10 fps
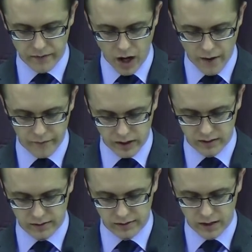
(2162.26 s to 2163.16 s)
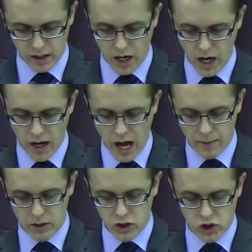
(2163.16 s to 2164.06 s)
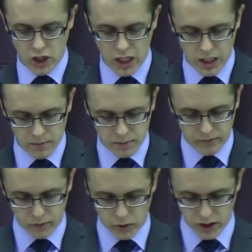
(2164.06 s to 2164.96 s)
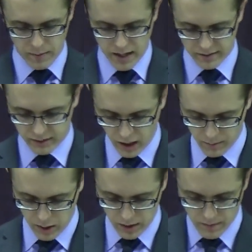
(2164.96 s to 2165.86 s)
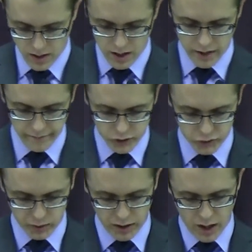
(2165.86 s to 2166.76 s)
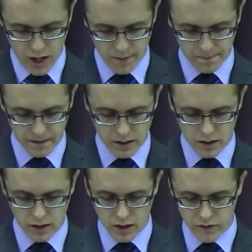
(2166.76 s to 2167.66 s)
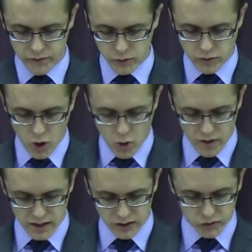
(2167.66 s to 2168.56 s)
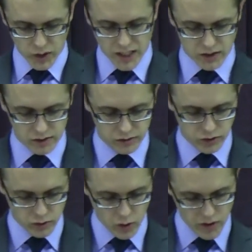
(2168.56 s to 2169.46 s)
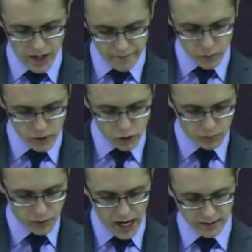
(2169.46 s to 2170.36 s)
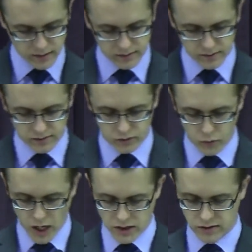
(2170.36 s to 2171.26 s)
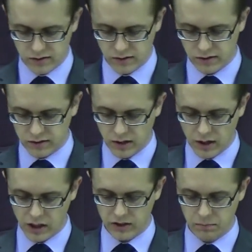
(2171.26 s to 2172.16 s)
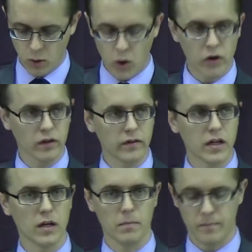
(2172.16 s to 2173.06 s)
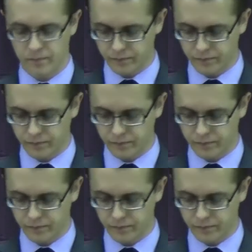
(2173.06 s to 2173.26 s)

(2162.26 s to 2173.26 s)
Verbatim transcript: have confidence and not be ashamed before Him at His coming." In verse twenty-nine, "If you know that He is righteous, you know that everyone who practices righteousness is born of Him."